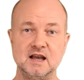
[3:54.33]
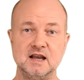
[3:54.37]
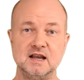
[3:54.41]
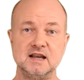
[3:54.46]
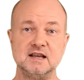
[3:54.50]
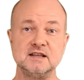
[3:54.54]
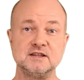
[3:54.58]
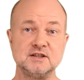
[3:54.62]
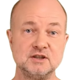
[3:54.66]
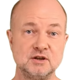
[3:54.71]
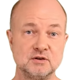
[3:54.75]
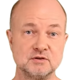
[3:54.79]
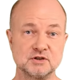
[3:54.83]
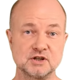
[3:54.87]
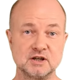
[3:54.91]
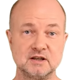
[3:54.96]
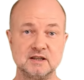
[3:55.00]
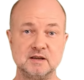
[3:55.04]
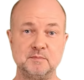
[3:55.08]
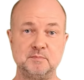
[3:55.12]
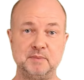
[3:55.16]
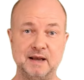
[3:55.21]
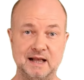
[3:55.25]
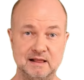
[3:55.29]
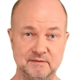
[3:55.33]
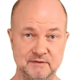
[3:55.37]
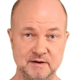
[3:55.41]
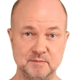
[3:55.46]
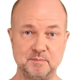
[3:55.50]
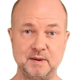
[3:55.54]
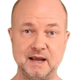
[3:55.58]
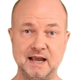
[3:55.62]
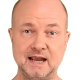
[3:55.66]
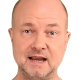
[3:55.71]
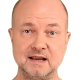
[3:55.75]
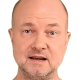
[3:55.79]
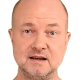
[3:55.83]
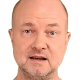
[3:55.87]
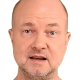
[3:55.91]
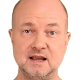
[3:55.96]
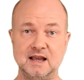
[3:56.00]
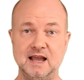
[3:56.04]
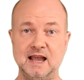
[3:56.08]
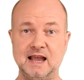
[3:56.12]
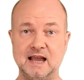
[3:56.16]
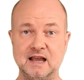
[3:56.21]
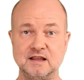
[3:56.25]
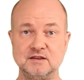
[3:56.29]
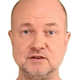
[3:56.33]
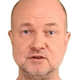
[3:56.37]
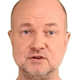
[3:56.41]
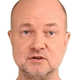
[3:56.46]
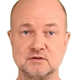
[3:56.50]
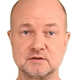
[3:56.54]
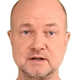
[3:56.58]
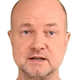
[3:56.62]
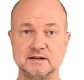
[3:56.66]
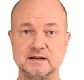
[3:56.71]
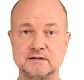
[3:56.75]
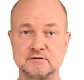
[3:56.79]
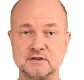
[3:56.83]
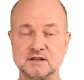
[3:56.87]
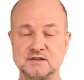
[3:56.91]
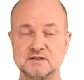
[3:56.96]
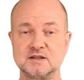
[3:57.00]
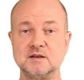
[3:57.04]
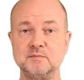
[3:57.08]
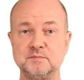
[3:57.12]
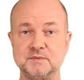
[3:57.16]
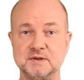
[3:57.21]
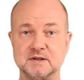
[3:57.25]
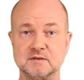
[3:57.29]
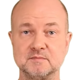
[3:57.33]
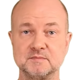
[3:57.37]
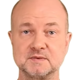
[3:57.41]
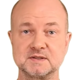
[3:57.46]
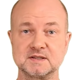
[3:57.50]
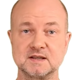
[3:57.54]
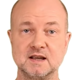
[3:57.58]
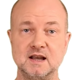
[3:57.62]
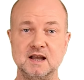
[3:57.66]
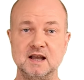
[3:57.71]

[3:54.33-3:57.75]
It's usually pelvic pain and urinary symptoms.